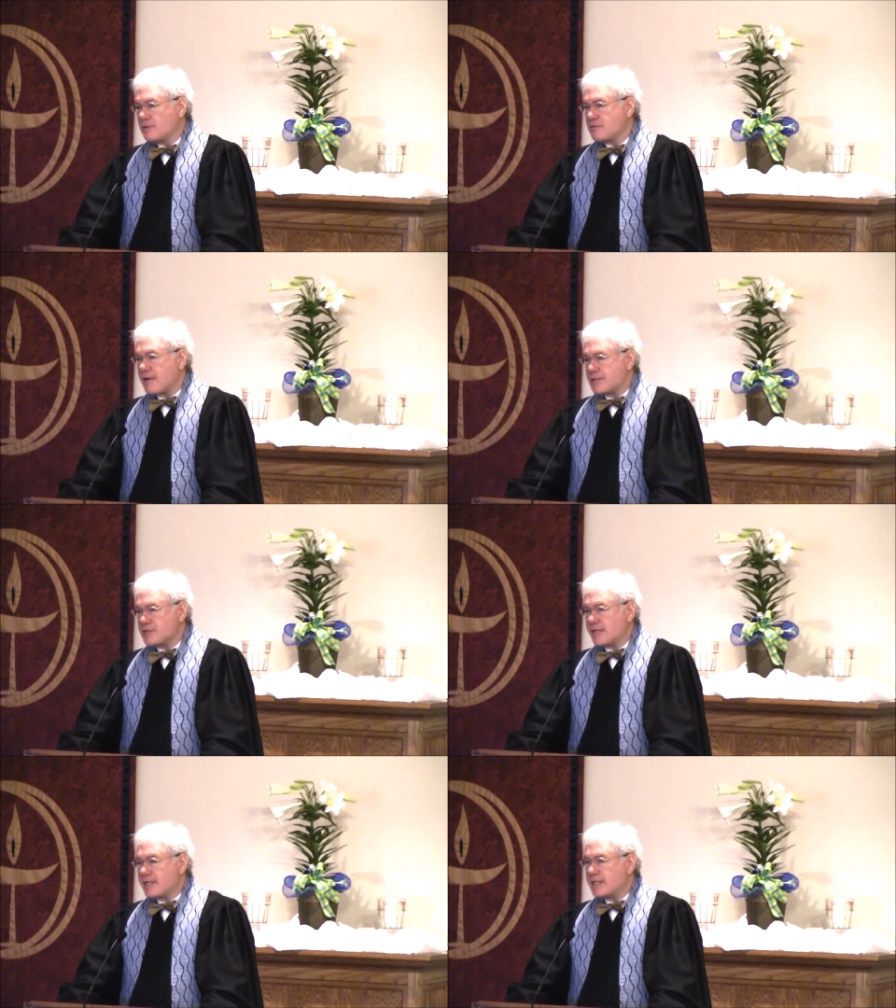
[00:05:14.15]

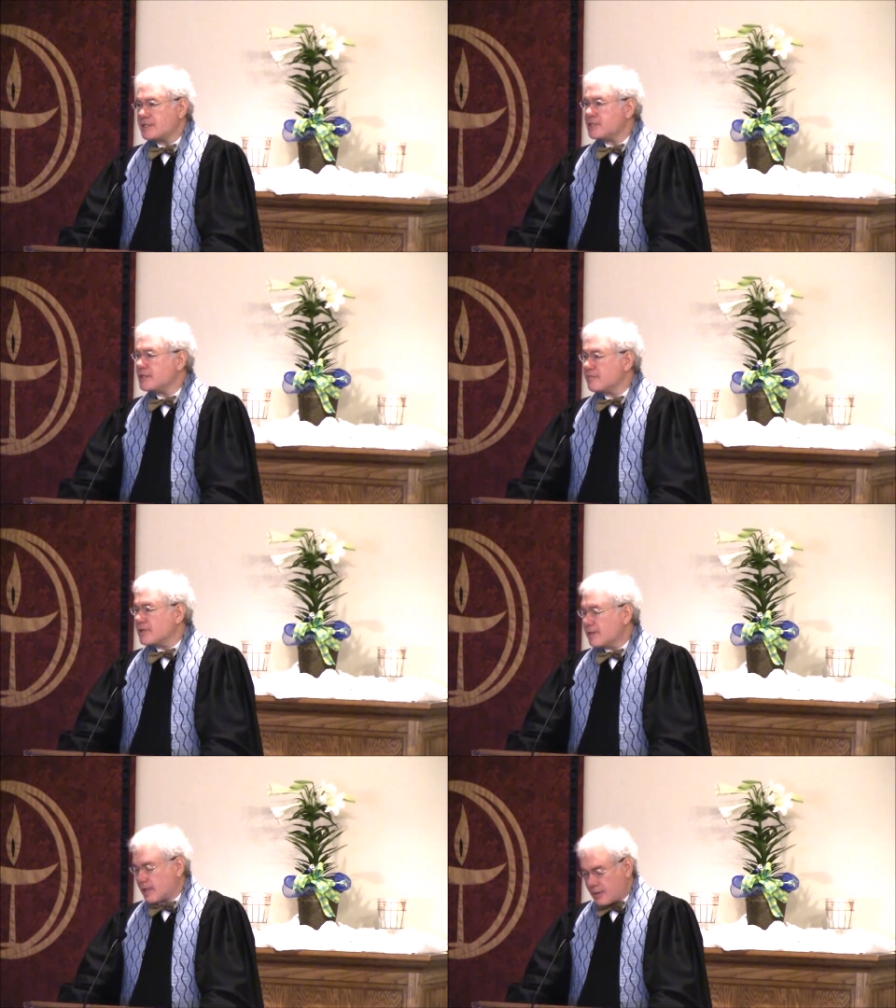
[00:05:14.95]
translated into
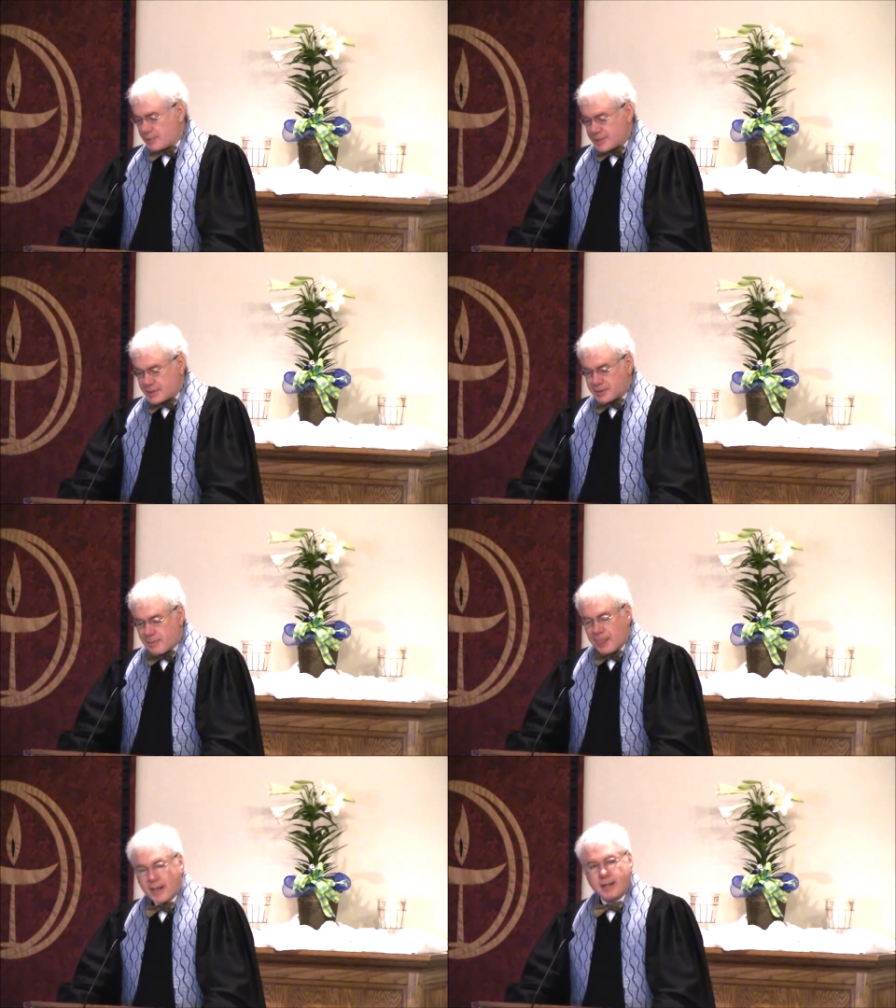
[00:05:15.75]
different
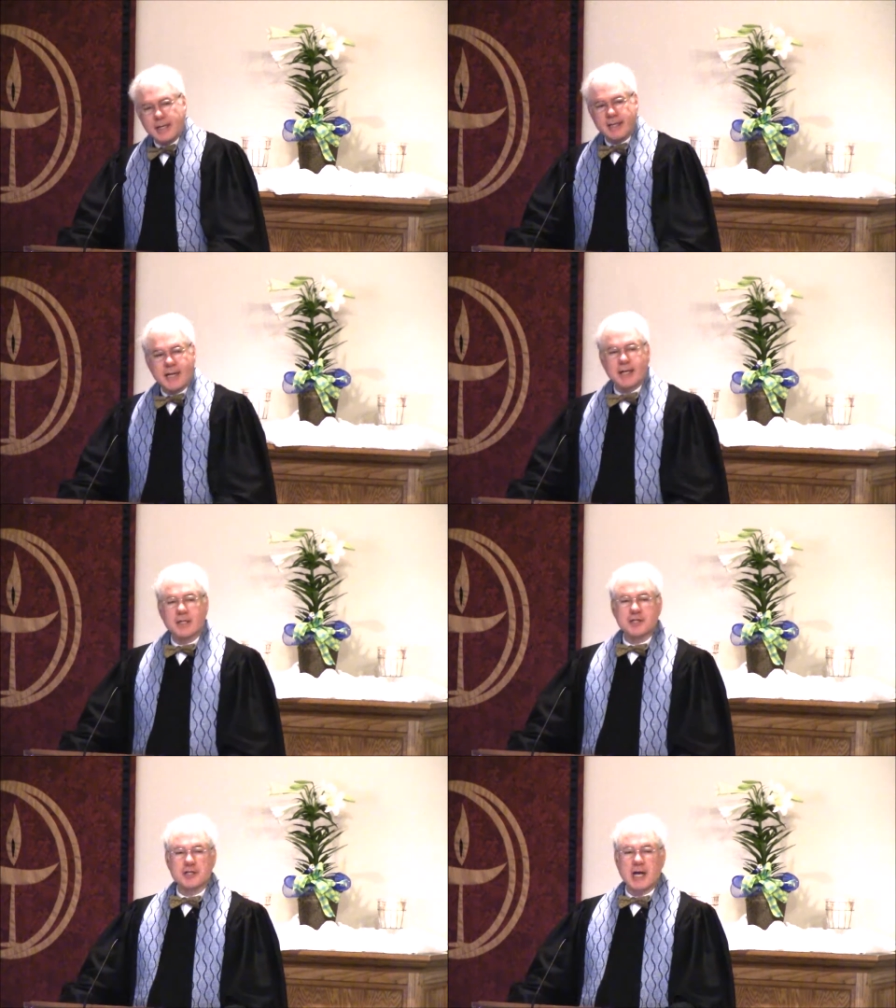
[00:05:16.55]
languages, in
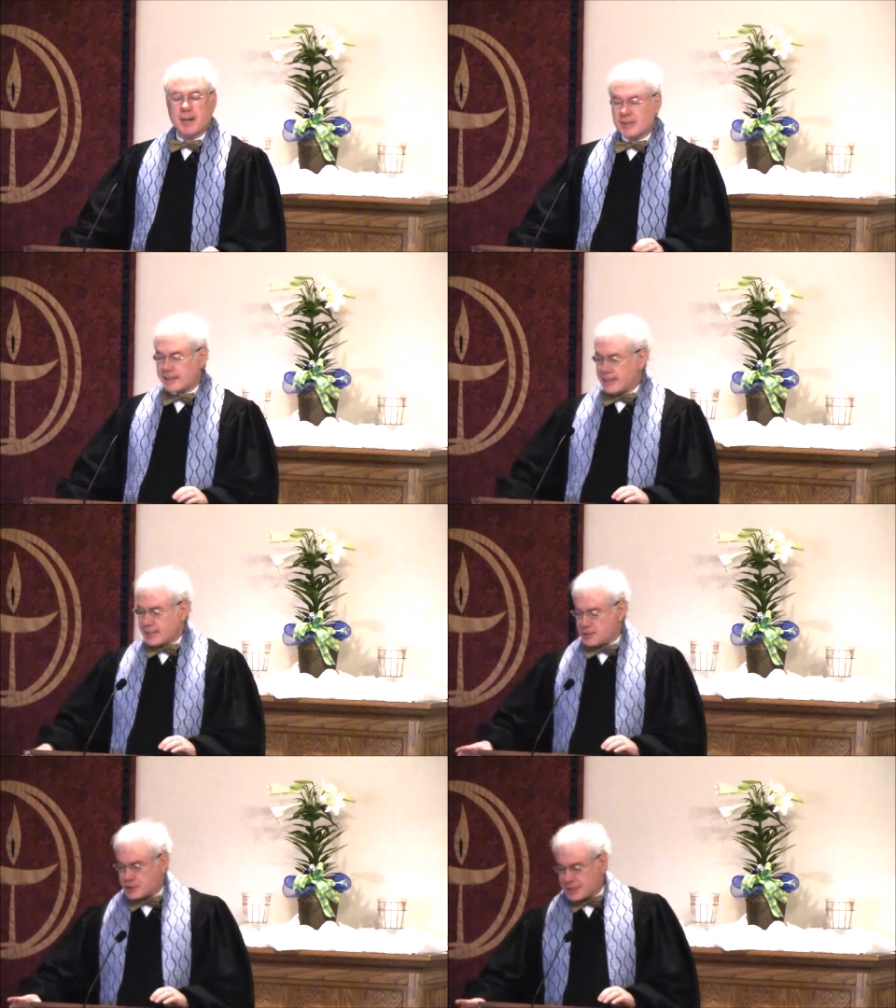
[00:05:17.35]
English commonly
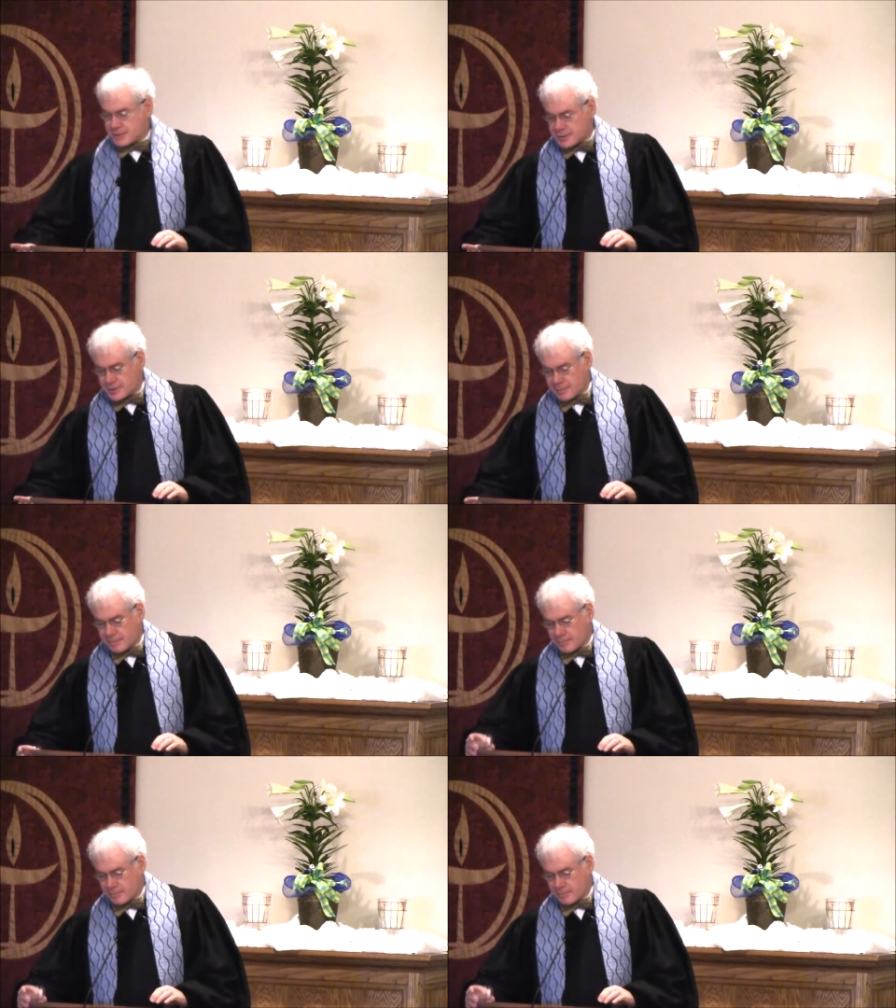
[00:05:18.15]
as Jesus.